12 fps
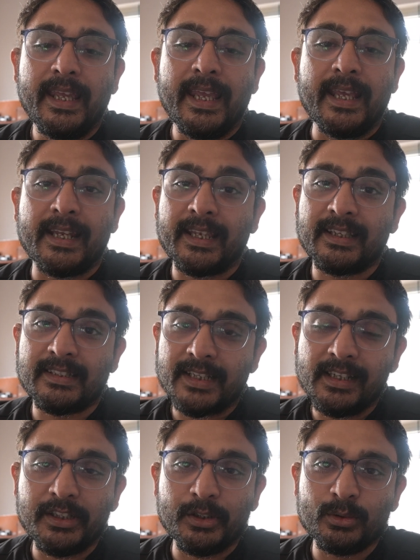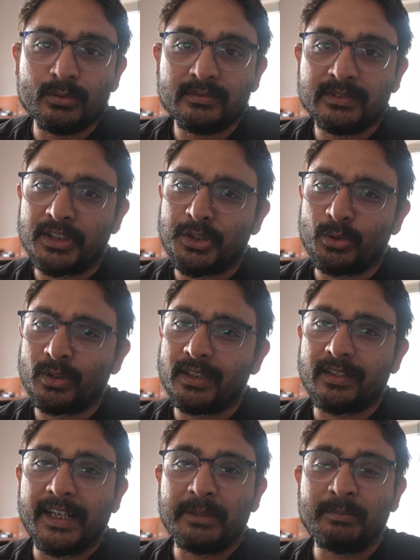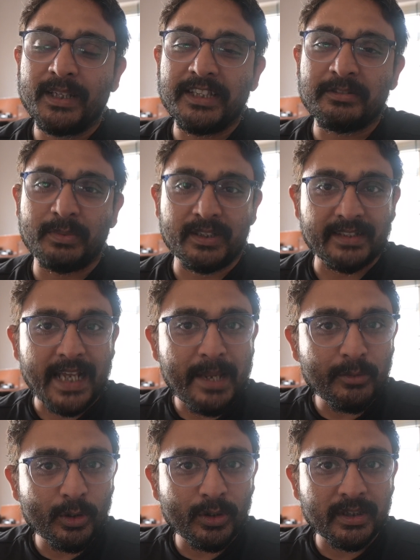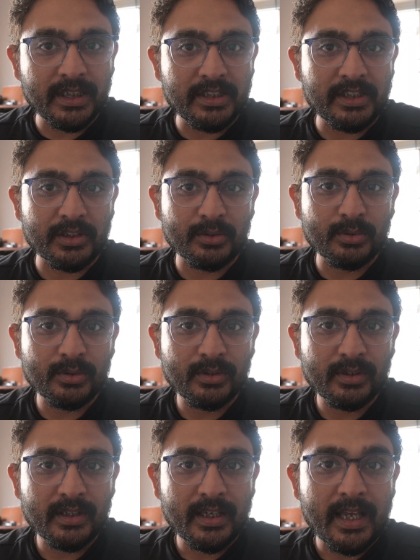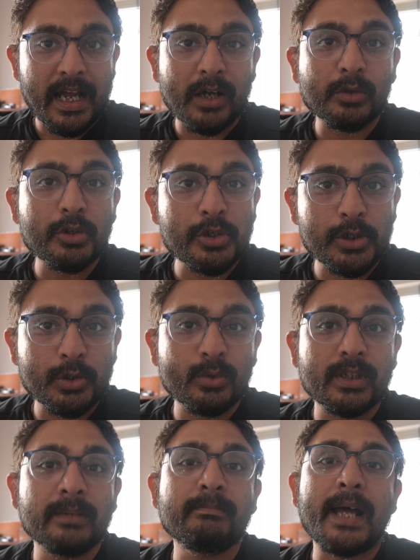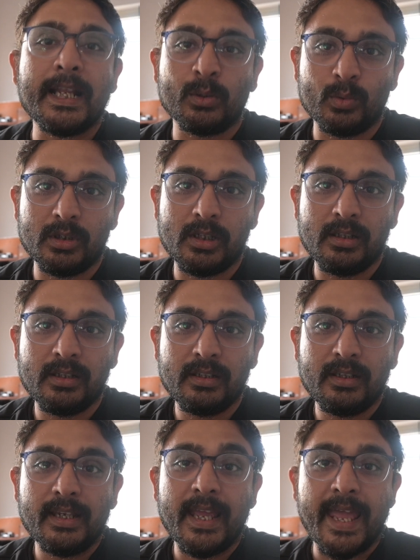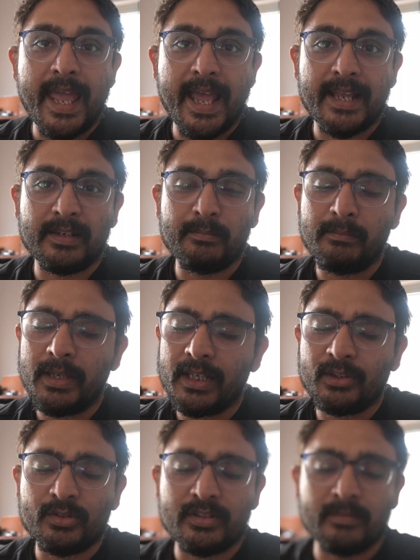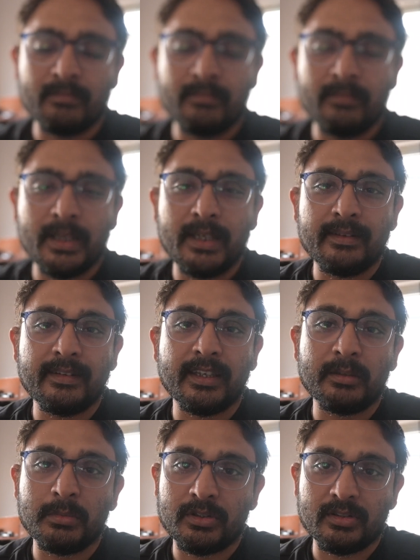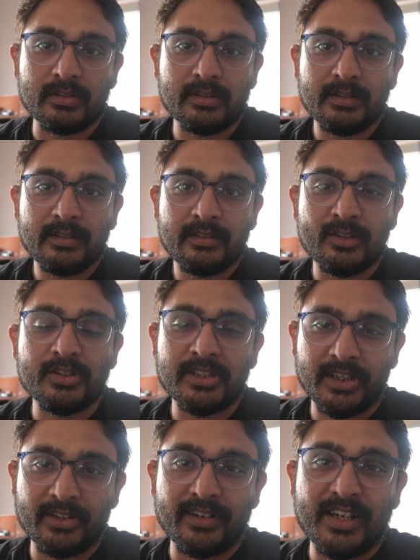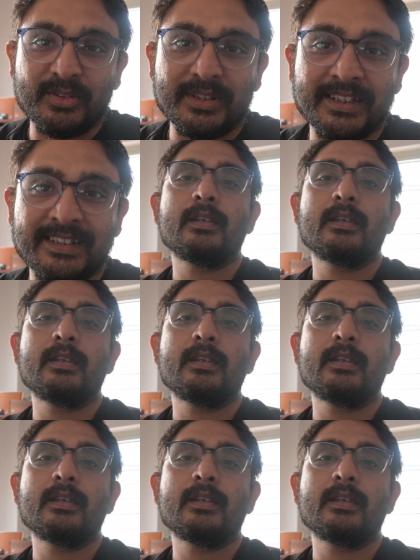And I can tell you that you're in the right place, because I'm going to teach you how to shoot in manual and make those amazing images. So stick around.